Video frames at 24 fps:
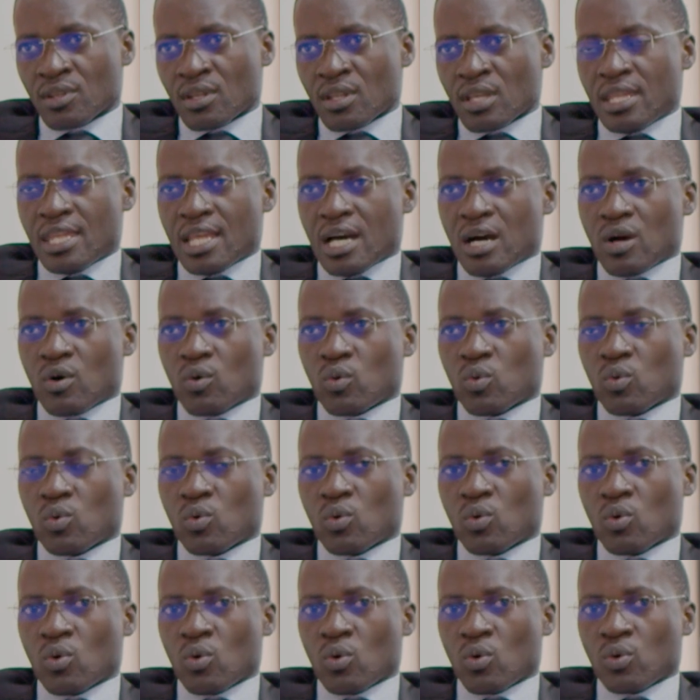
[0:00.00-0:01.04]
Now,
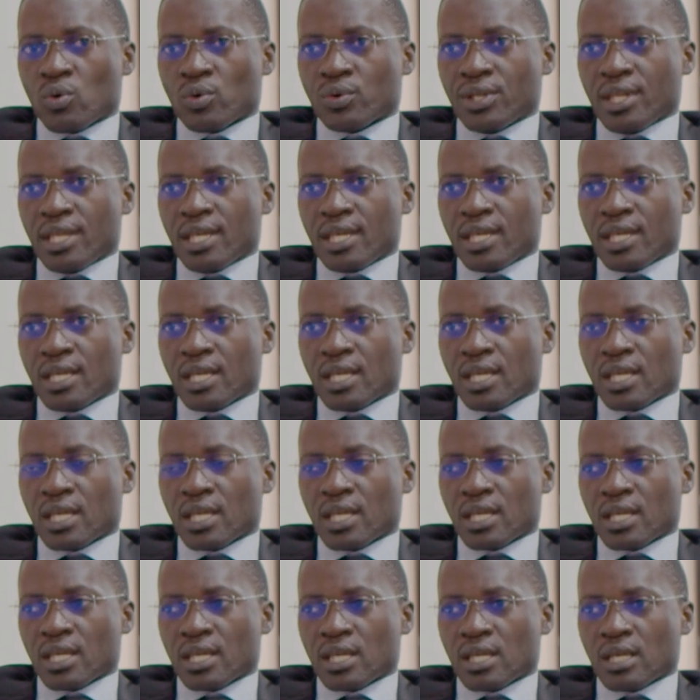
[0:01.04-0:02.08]

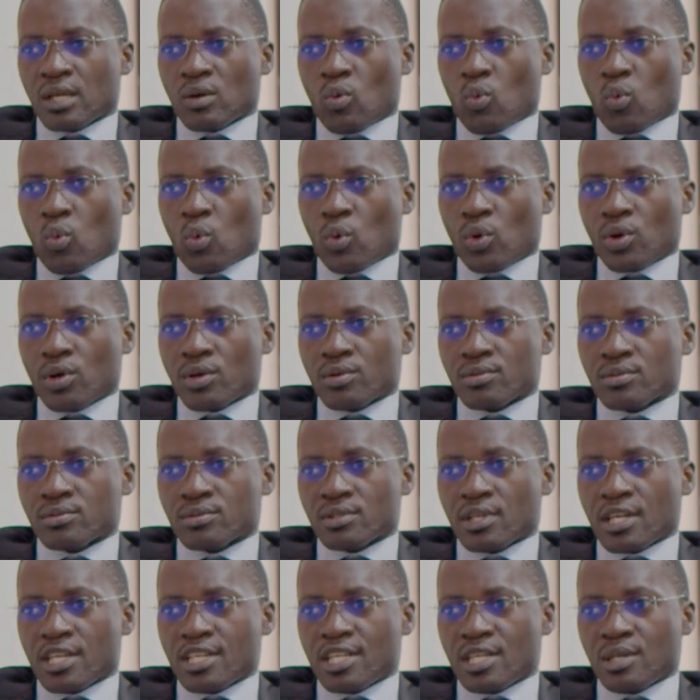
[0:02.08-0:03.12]
the
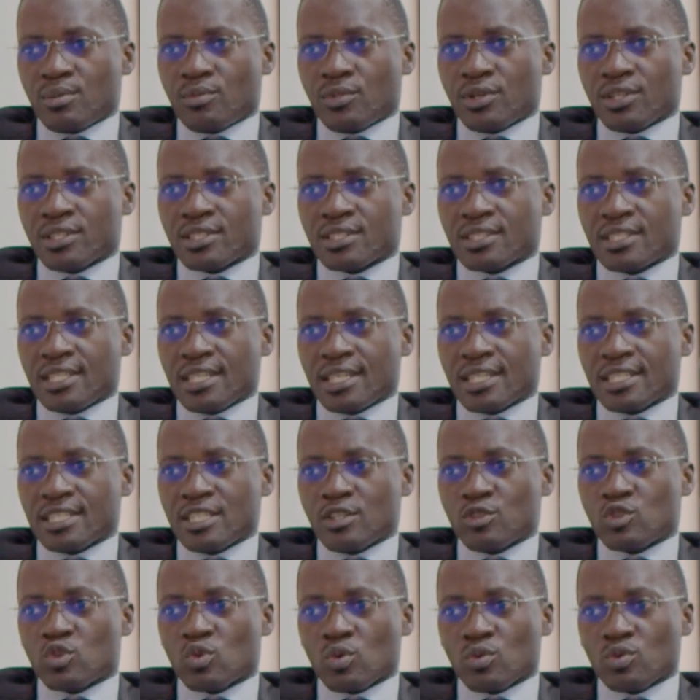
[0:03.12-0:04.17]
NMS, the
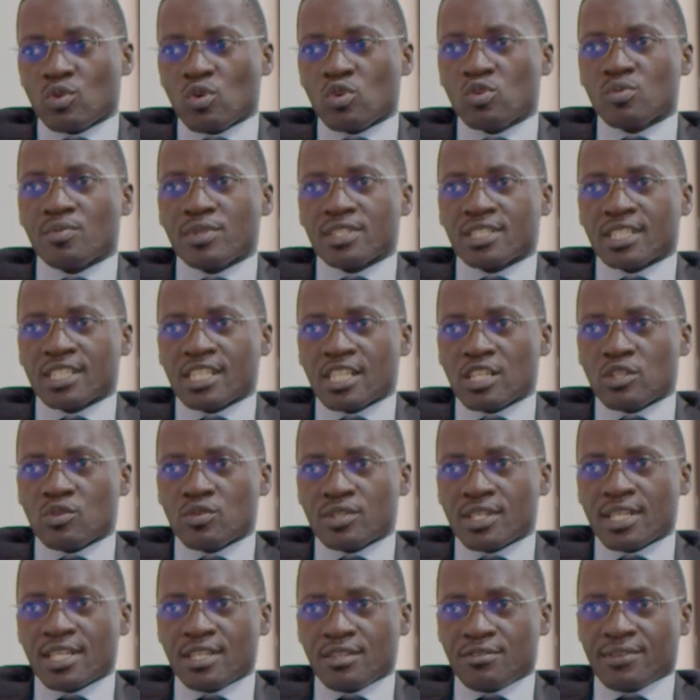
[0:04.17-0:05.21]
documents related to
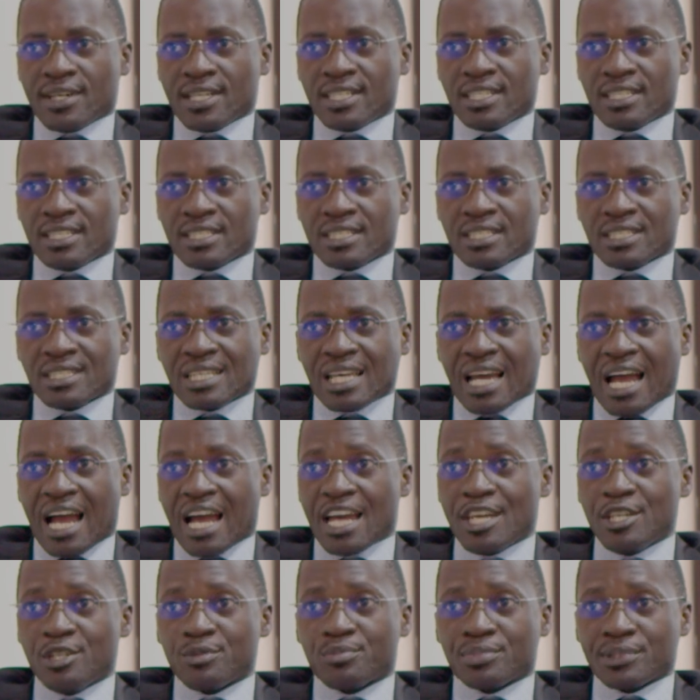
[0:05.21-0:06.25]
deliveries are
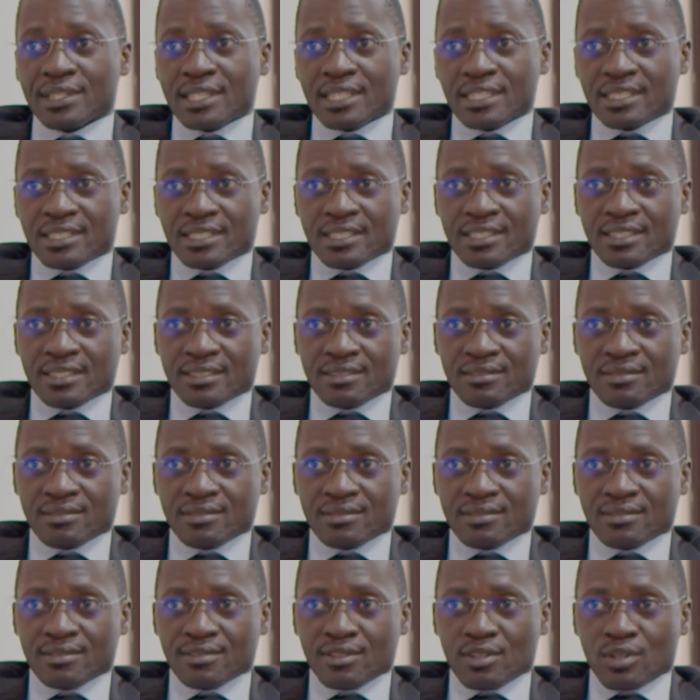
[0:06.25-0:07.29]
in place.
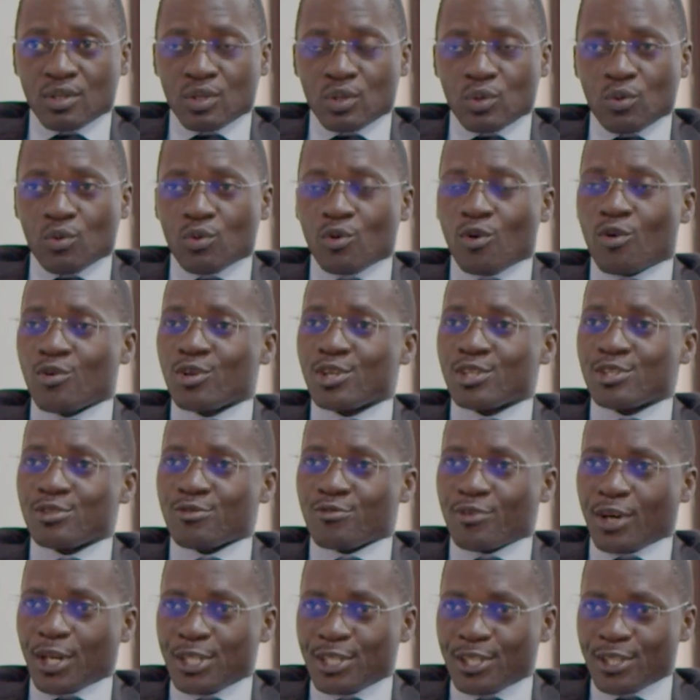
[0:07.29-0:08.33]
We will always
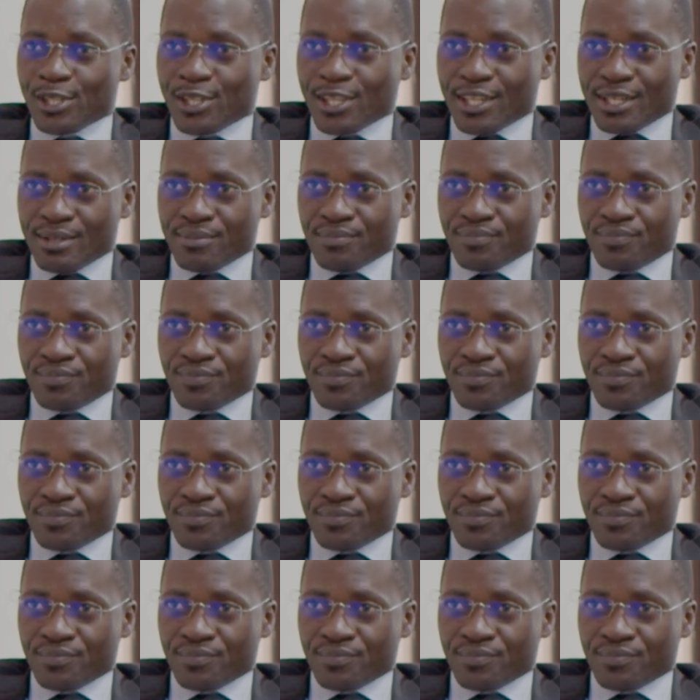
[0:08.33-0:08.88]
find them.